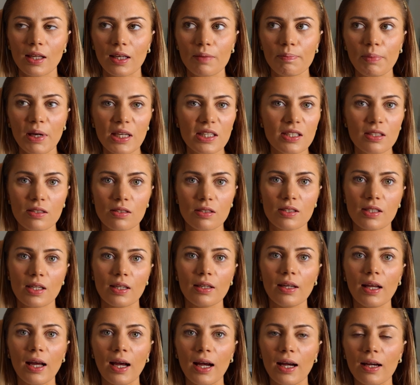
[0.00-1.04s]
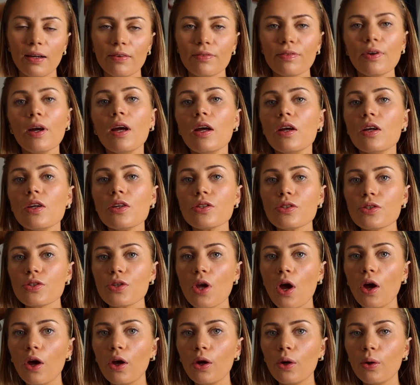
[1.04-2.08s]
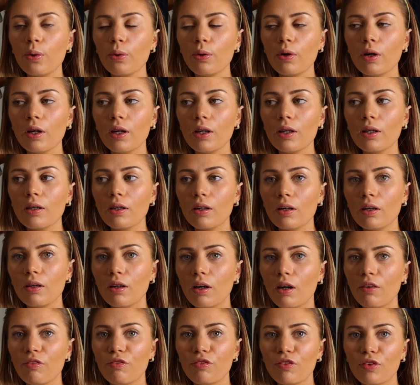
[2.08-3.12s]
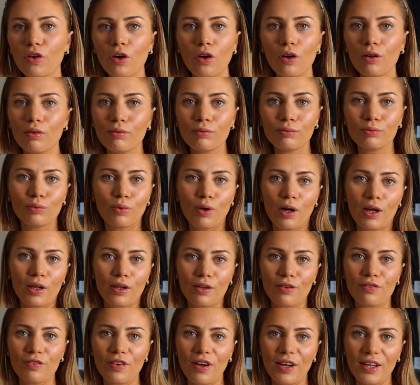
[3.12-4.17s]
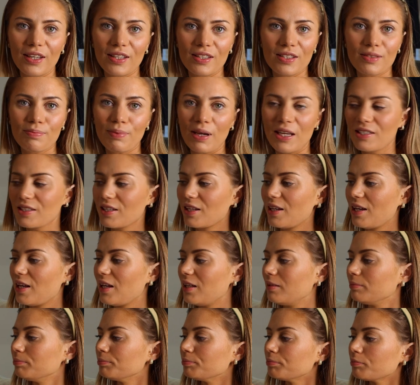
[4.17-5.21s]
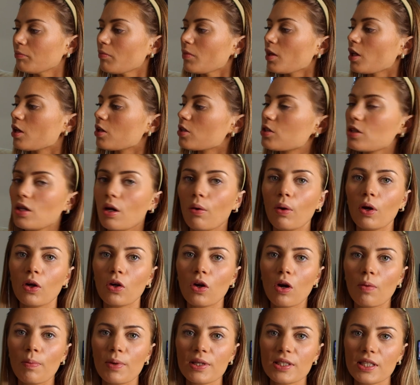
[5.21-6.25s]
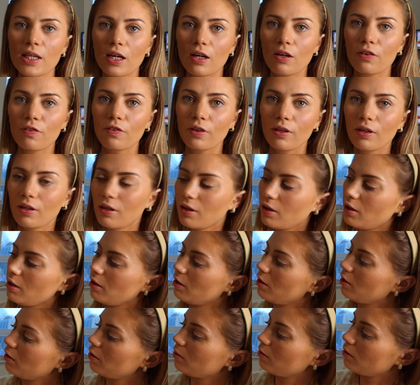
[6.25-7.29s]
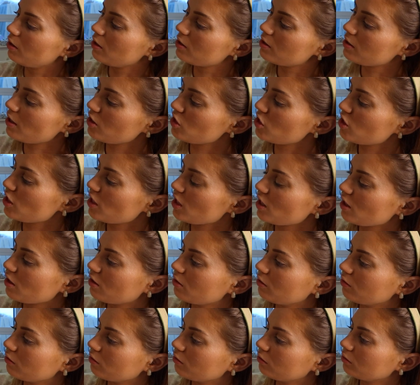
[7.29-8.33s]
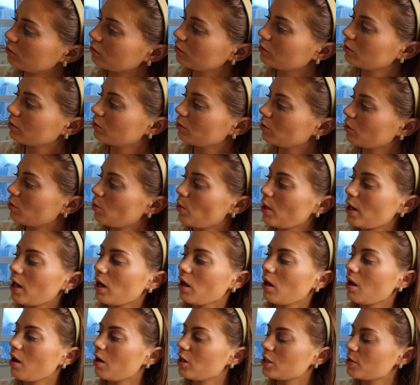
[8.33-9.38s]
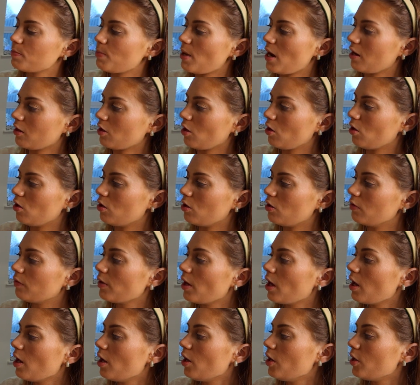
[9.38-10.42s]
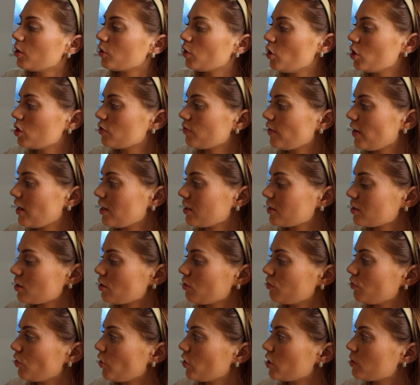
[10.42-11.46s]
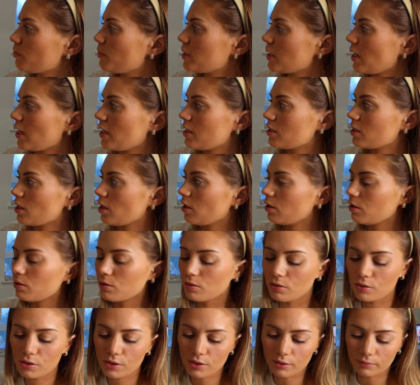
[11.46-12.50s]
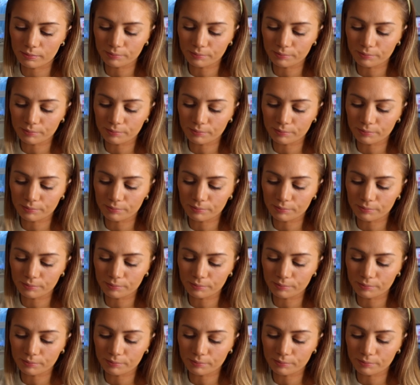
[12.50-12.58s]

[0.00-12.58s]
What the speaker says: they basically just didn't have. So I've got what I could find, basically. So I got myself essentially quite a large pack of goose fat roast potatoes.